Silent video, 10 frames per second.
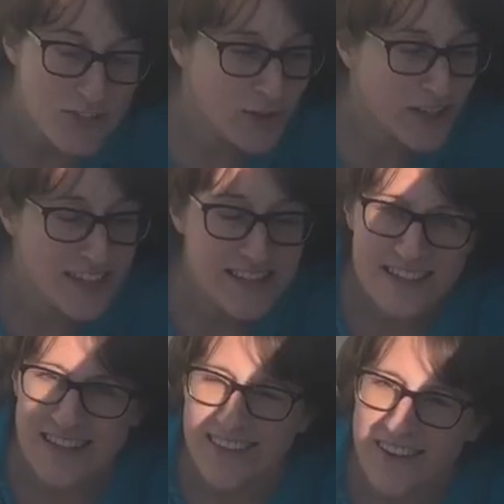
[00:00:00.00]
So you can
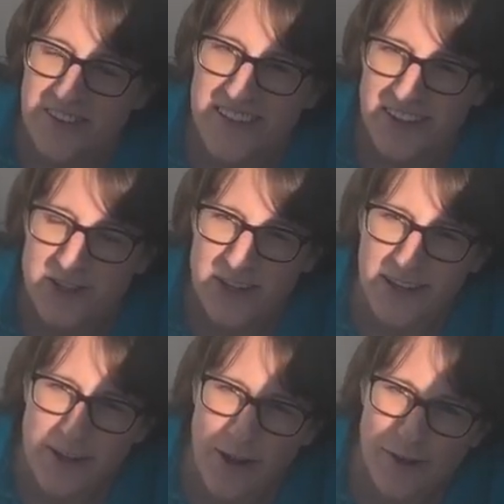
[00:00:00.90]
see there's actually
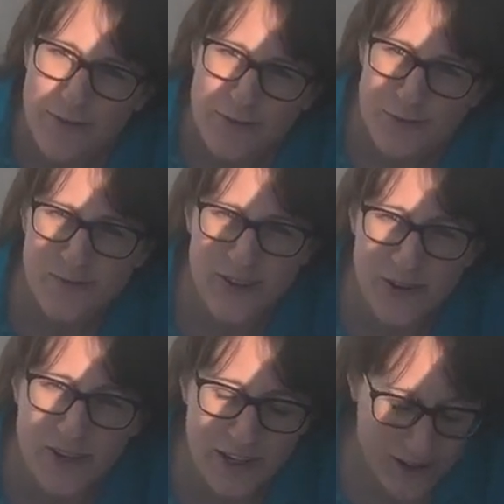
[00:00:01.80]
a lot of room
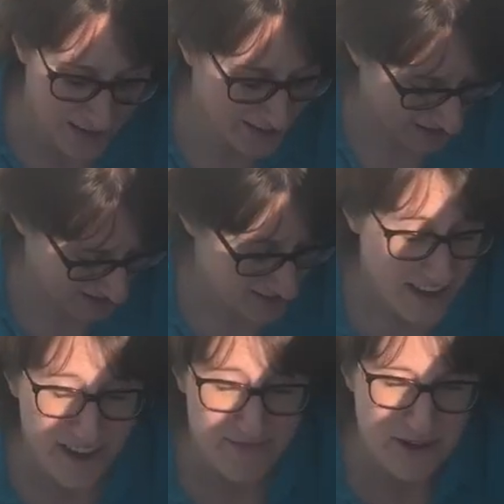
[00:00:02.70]
down here. I can
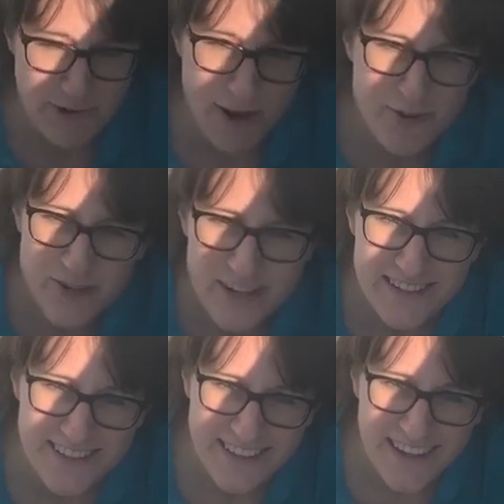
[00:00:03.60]
um, crouch
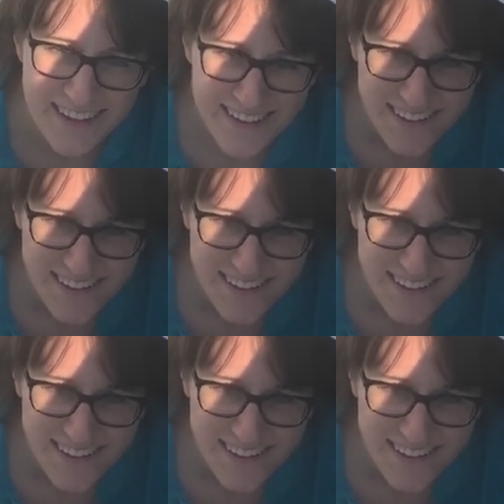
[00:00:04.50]
easily,